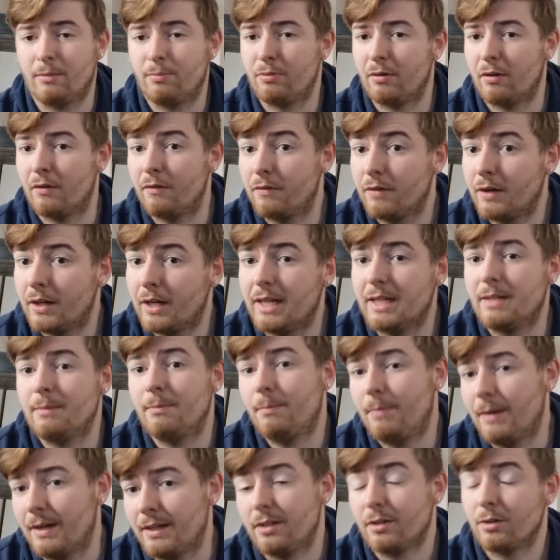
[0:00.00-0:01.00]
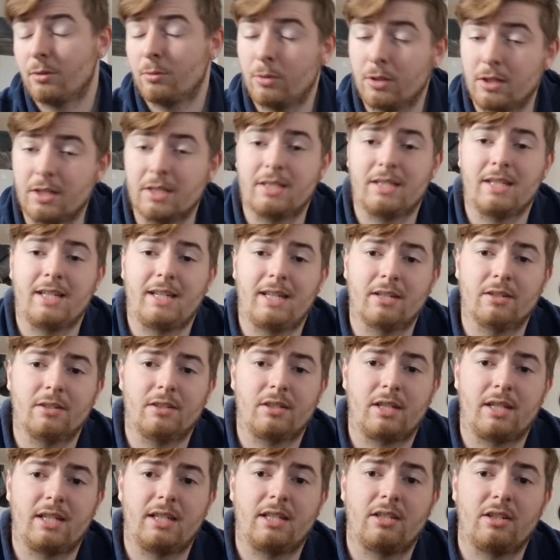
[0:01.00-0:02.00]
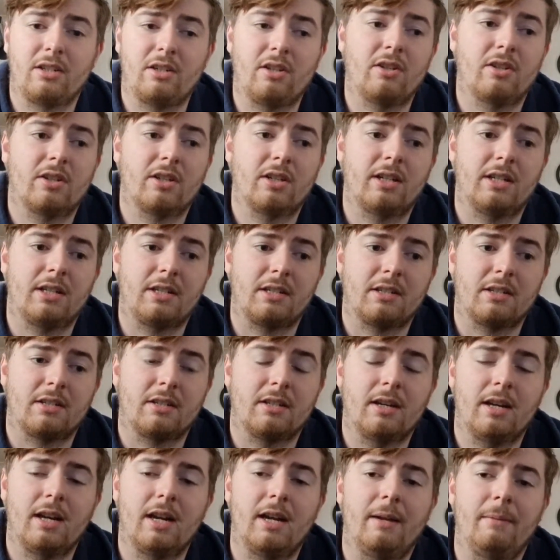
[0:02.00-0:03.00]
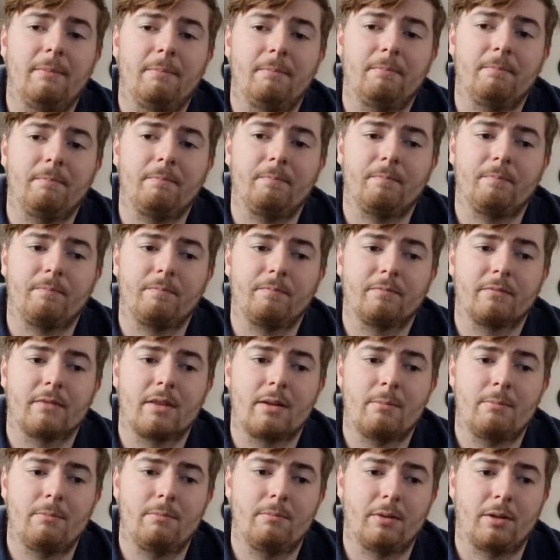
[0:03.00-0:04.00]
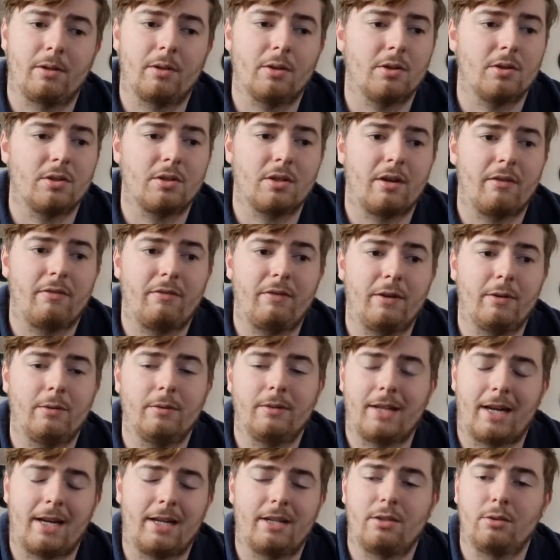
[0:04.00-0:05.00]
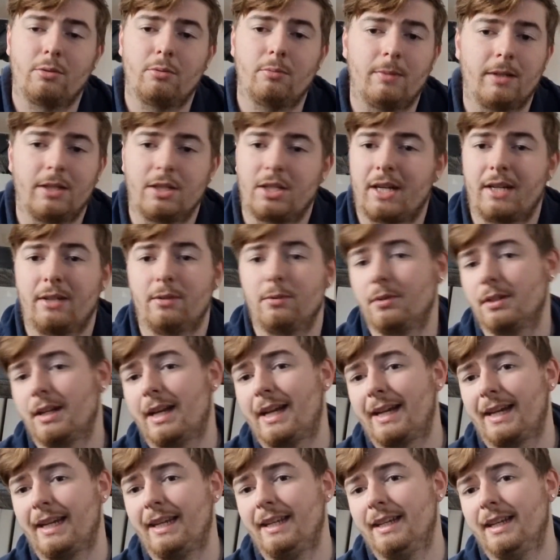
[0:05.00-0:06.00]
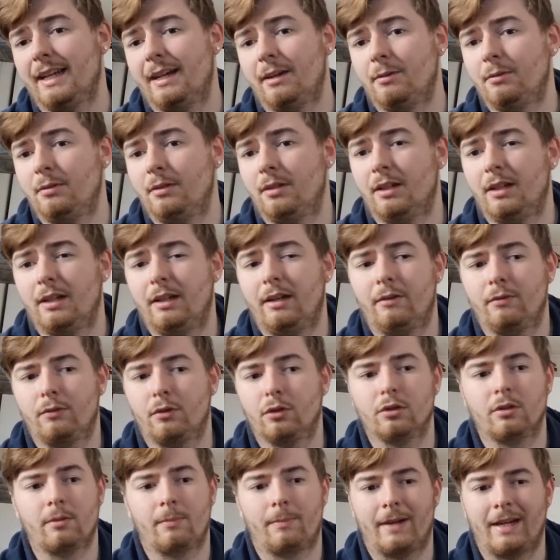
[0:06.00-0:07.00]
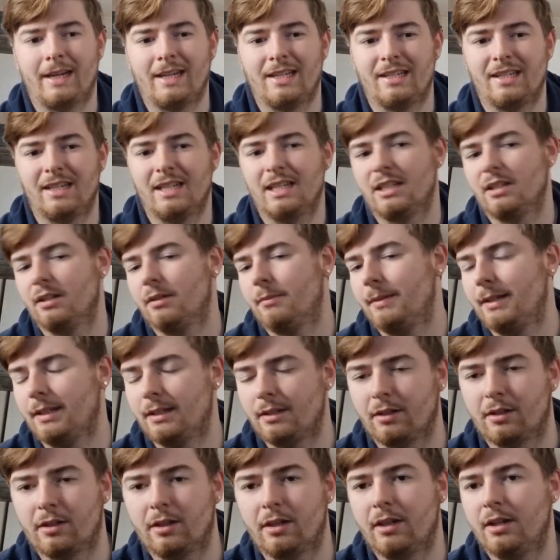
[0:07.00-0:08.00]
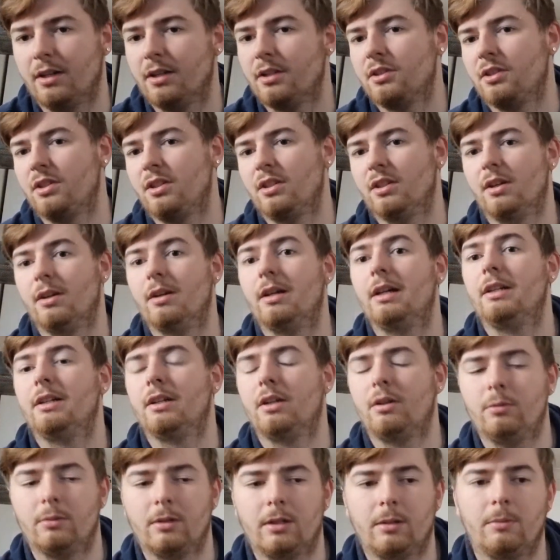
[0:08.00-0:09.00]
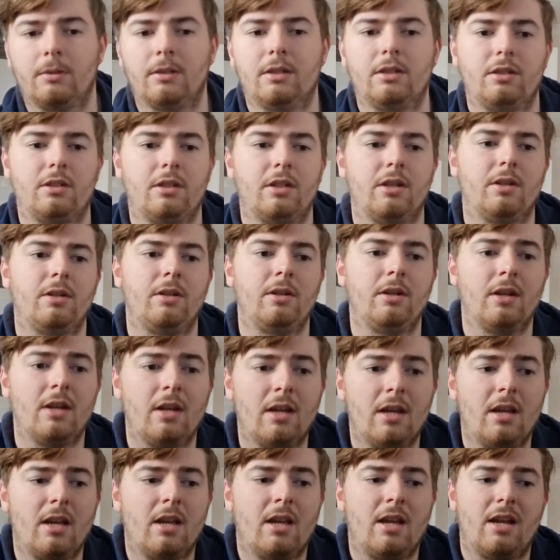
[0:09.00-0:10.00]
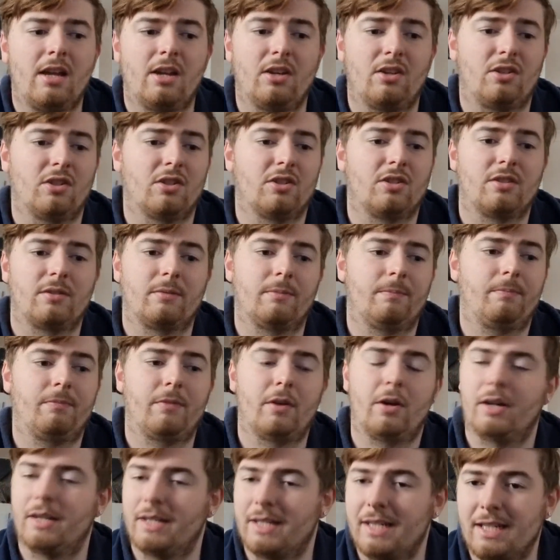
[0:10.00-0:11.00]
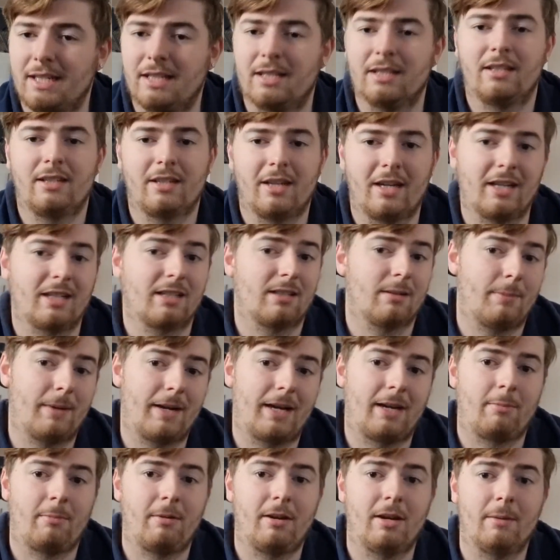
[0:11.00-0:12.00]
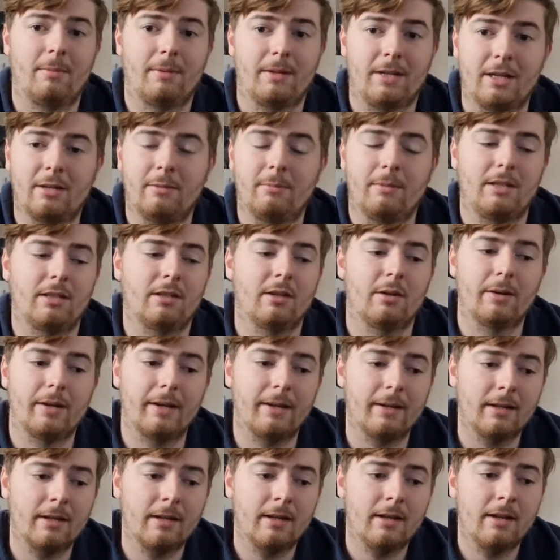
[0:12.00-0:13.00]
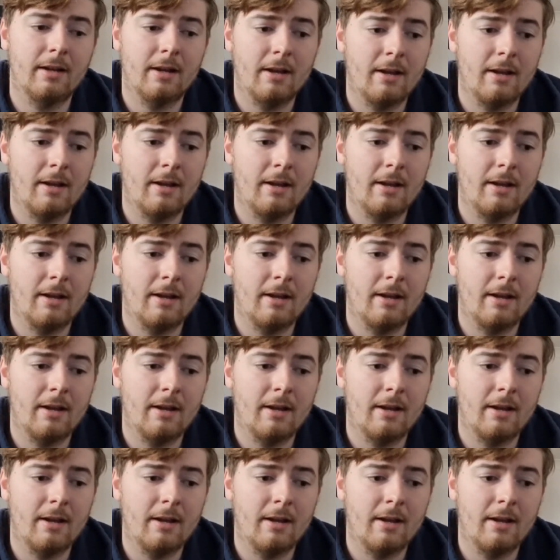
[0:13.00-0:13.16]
trying to provide better quality content to you guys um, because I feel that's all my channel's lacking now. Like I've got the basis, I'm into cars, you know, I know what I want to do. It's just I need the tech to back me up and help me do it.